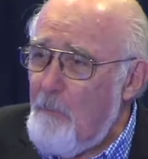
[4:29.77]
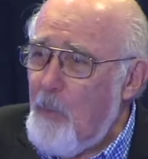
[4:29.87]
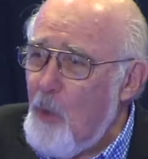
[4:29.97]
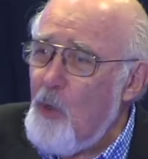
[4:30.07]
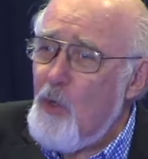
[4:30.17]

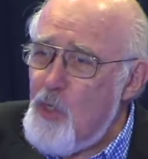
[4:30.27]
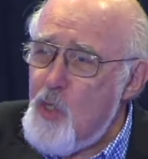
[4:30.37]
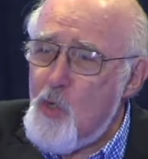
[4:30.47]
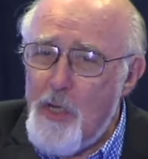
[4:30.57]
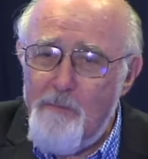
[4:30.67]
per
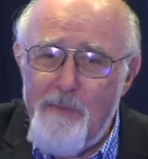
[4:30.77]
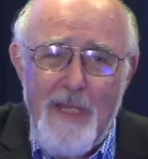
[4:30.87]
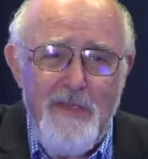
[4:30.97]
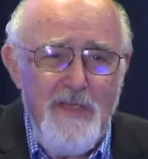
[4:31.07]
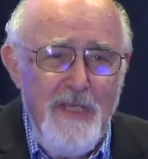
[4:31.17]
unit
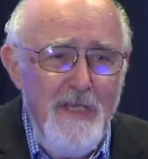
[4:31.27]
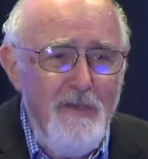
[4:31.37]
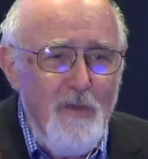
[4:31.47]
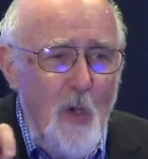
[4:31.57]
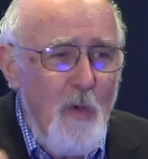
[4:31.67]

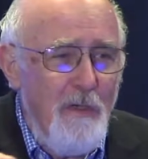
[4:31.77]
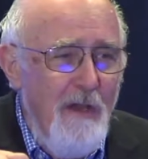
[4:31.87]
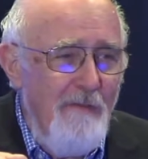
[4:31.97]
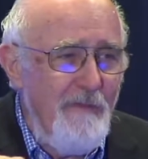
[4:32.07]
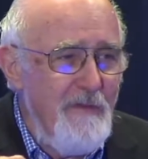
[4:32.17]
benzene, lower
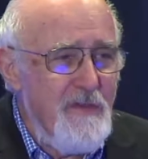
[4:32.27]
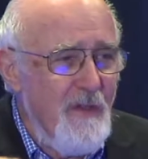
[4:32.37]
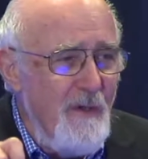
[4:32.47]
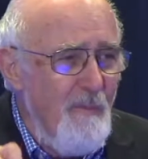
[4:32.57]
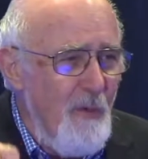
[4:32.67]
levels
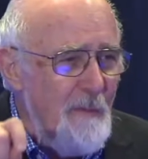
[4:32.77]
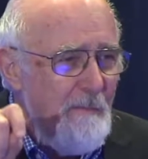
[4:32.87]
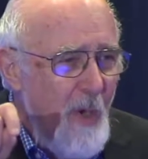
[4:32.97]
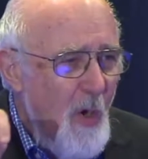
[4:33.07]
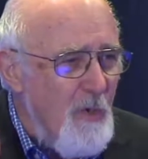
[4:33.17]
are more
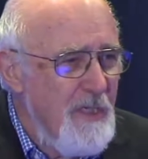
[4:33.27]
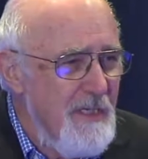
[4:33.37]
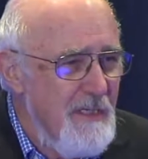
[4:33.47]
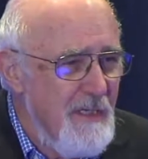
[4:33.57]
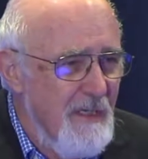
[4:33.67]

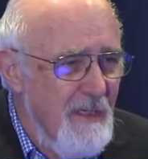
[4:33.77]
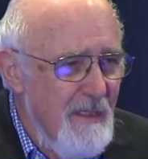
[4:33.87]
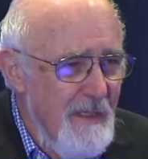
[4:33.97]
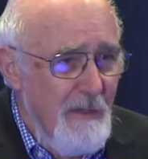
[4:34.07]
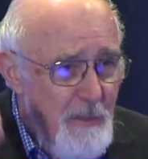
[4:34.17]
potent.
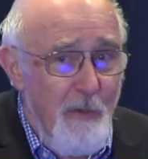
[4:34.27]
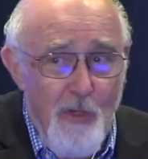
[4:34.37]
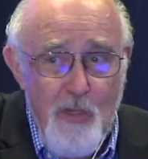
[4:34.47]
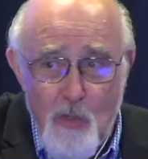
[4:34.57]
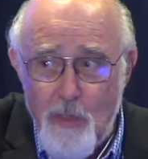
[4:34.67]
Now, it's per
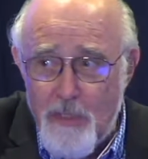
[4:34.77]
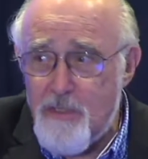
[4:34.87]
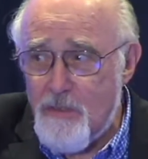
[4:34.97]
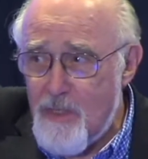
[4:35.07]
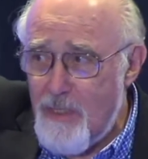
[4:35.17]
unit,
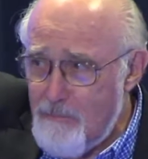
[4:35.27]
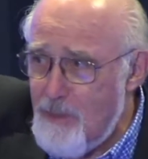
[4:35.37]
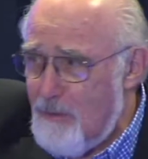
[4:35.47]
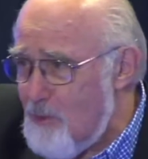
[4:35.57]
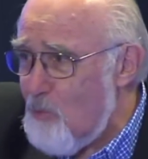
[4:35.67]
so that
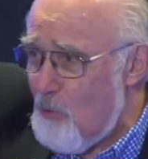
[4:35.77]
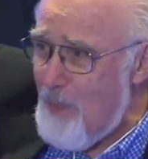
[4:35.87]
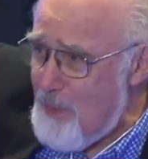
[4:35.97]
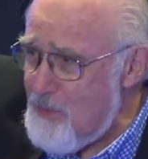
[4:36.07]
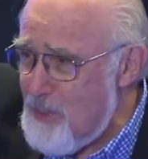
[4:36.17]
the more
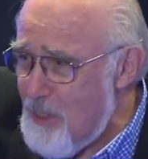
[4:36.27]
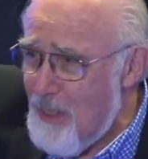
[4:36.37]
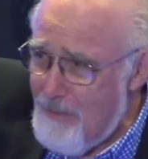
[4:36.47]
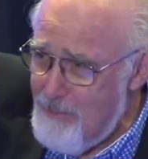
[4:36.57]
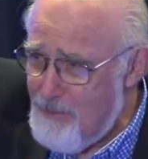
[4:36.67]
benzene
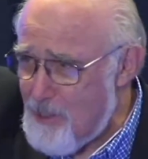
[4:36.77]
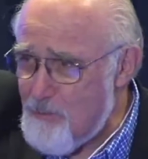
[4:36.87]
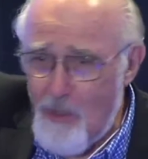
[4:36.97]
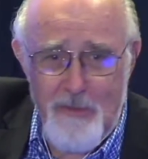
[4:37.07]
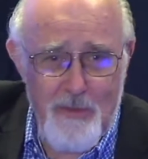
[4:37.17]
you're
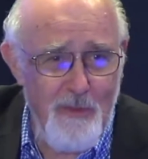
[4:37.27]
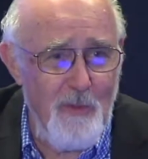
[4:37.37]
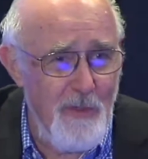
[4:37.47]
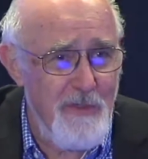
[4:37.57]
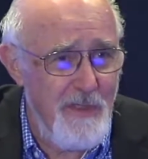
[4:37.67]
exposed to, the
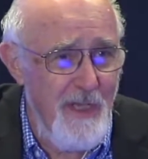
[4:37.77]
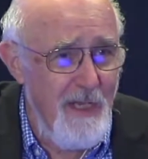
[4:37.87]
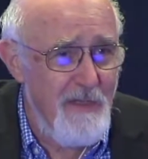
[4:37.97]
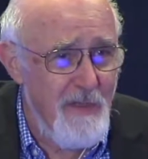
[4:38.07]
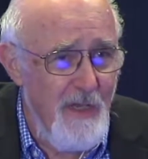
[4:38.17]
worse it
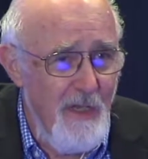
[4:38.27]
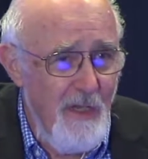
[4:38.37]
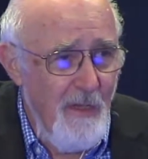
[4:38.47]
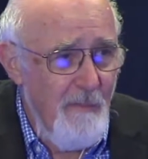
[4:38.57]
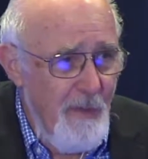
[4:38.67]
is.
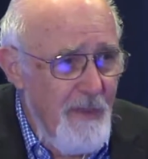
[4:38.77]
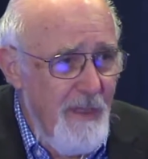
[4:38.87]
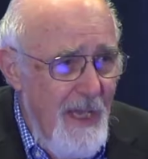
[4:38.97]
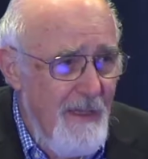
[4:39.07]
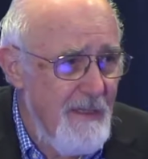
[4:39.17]
But
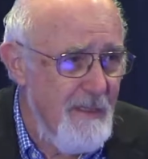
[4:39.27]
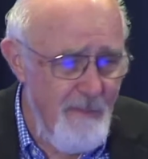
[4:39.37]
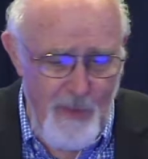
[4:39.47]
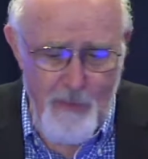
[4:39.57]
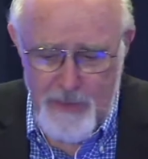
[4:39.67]
that
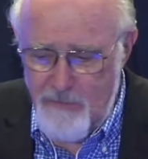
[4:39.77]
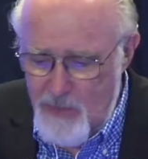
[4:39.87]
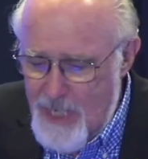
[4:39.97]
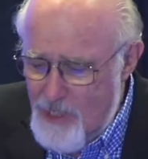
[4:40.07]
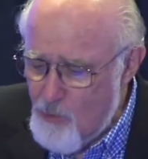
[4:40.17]
because of
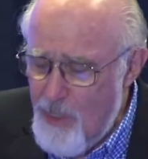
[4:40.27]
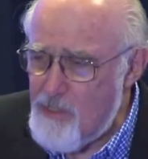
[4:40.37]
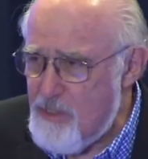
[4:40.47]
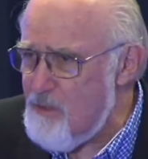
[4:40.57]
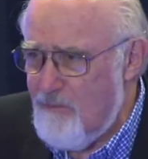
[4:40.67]

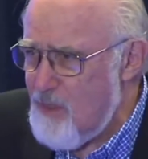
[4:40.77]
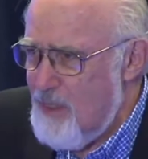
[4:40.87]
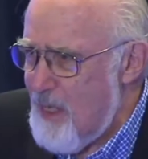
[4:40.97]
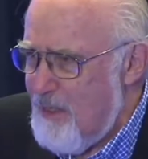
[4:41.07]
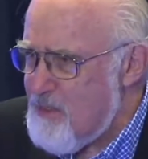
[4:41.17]
saturation of
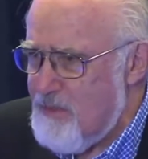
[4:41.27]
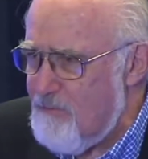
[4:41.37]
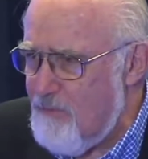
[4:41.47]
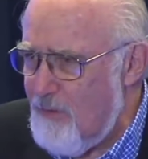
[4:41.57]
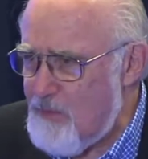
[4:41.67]
kinetics of
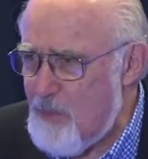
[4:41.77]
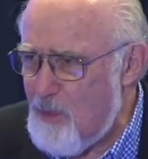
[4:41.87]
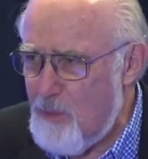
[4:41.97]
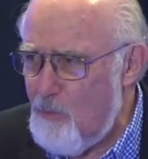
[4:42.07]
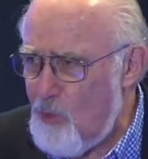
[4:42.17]
some of
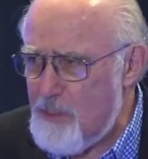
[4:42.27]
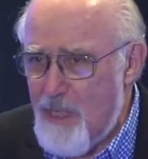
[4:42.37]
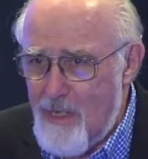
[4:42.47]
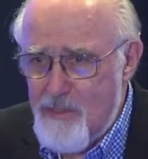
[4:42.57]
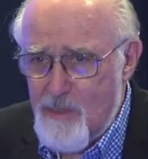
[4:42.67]
the more
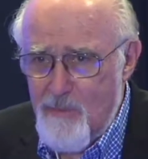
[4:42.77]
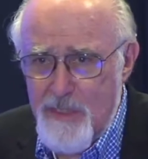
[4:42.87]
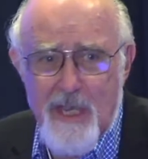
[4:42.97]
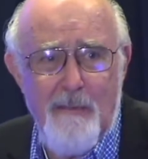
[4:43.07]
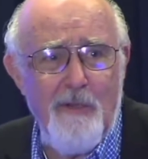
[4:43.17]
toxic
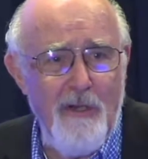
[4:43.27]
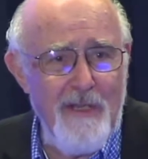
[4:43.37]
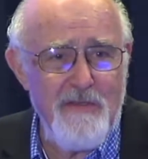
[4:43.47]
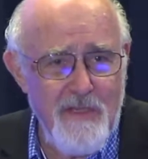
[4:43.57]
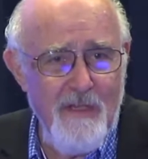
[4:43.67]
metabolites,